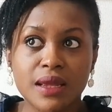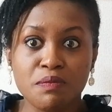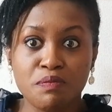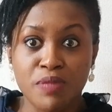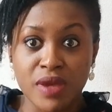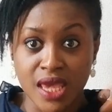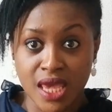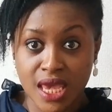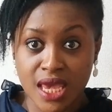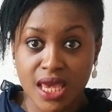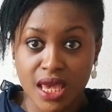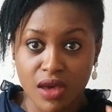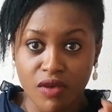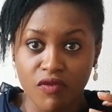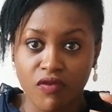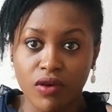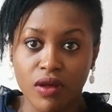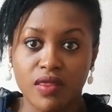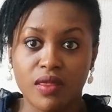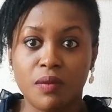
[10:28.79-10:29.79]
big
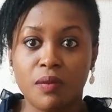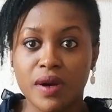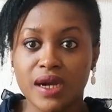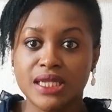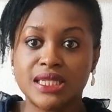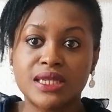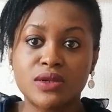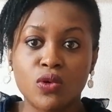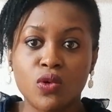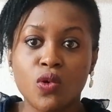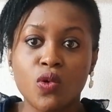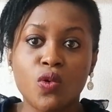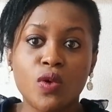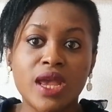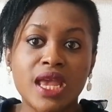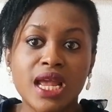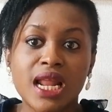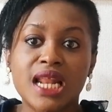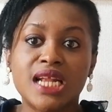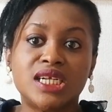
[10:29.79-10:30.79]
for the person who
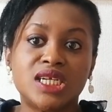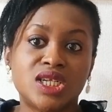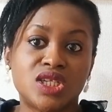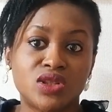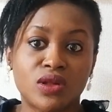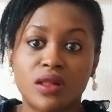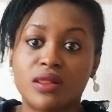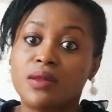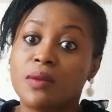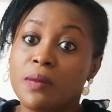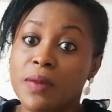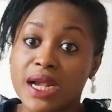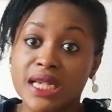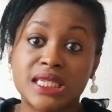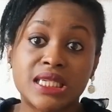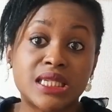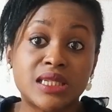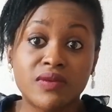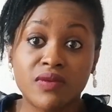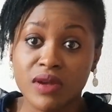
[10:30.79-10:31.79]
English is not the
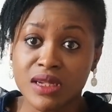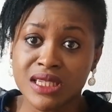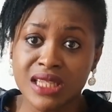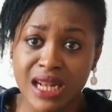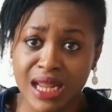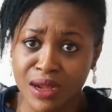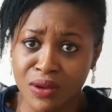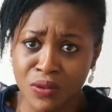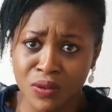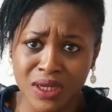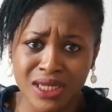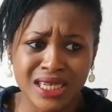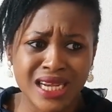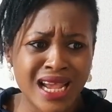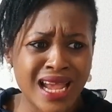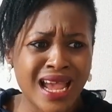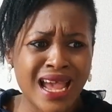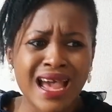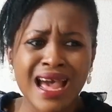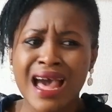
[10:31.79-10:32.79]
person's first language.
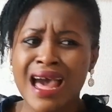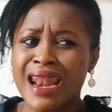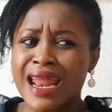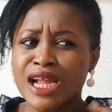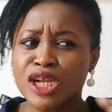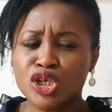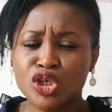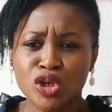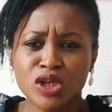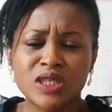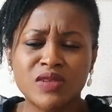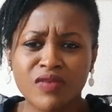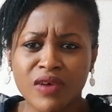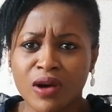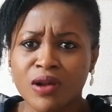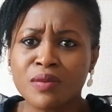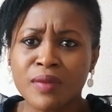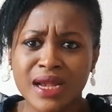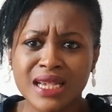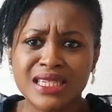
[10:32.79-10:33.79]
And I just
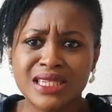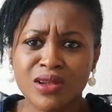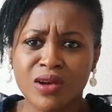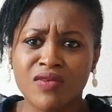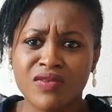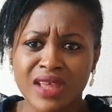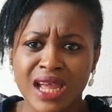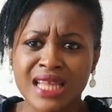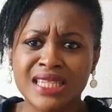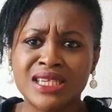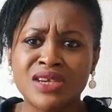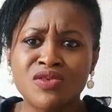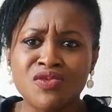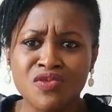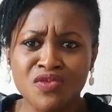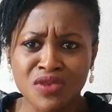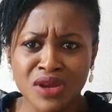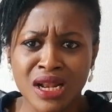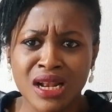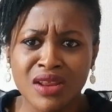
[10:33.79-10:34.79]
found myself getting
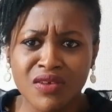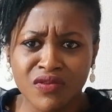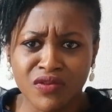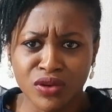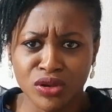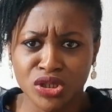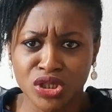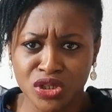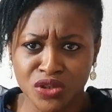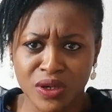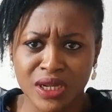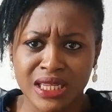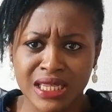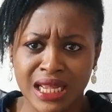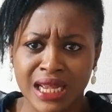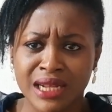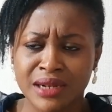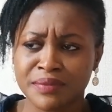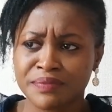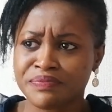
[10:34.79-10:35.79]
really
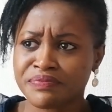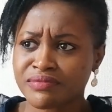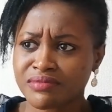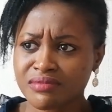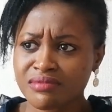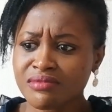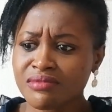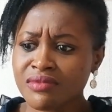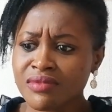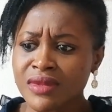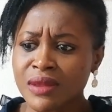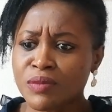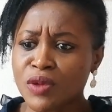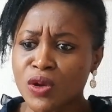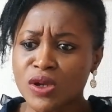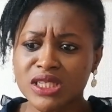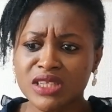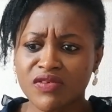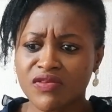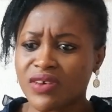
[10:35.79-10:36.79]
frustrated
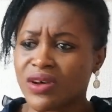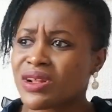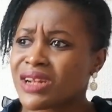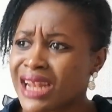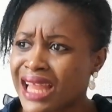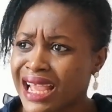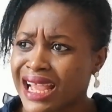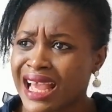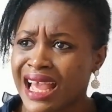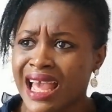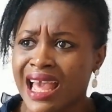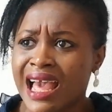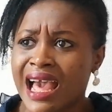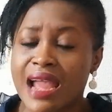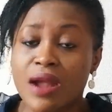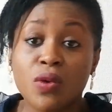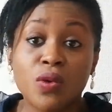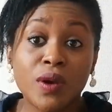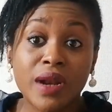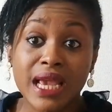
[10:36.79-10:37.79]
because it felt like I
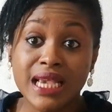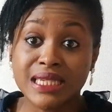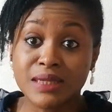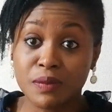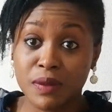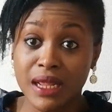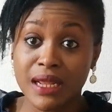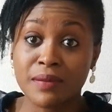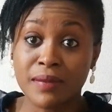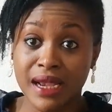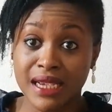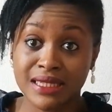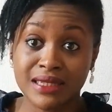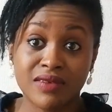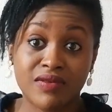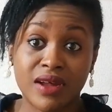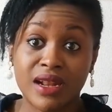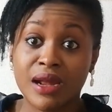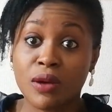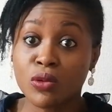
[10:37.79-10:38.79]
couldn't explain
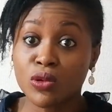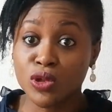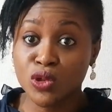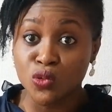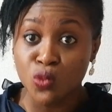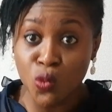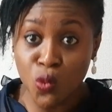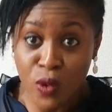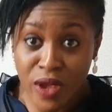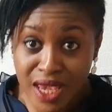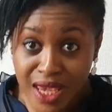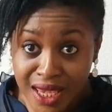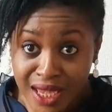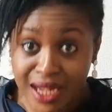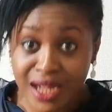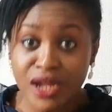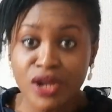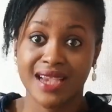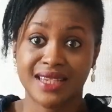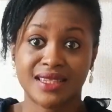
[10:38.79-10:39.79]
myself and I was weak.
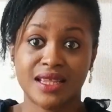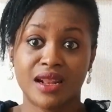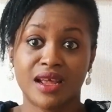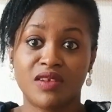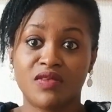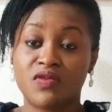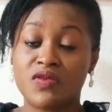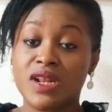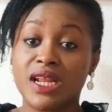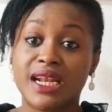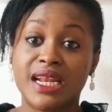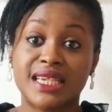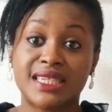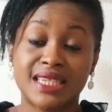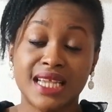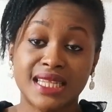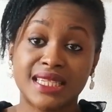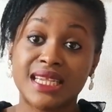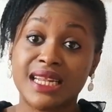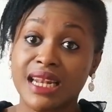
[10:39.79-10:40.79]
I started feeling a
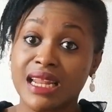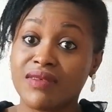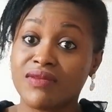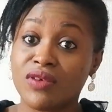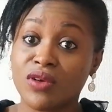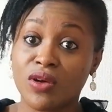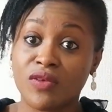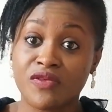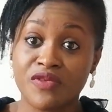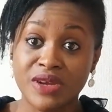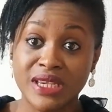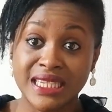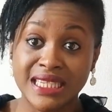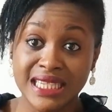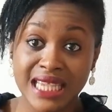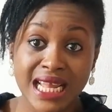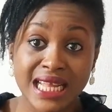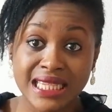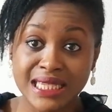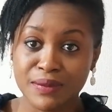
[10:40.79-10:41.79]
certain level of
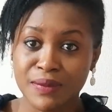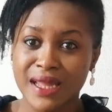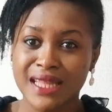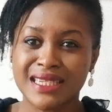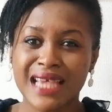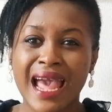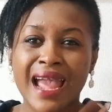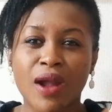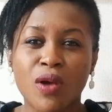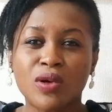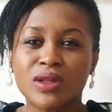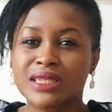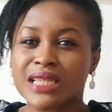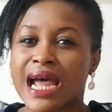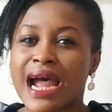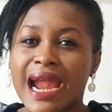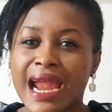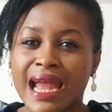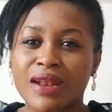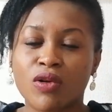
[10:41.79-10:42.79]
resentment. I got
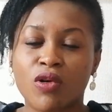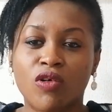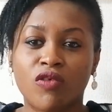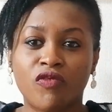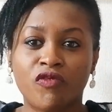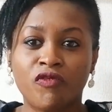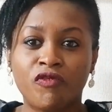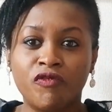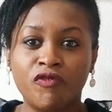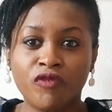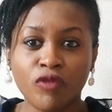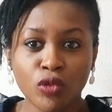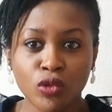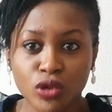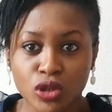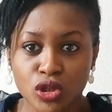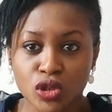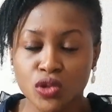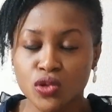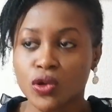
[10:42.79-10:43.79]
tired of
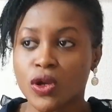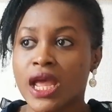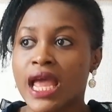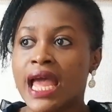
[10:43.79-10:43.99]
food too.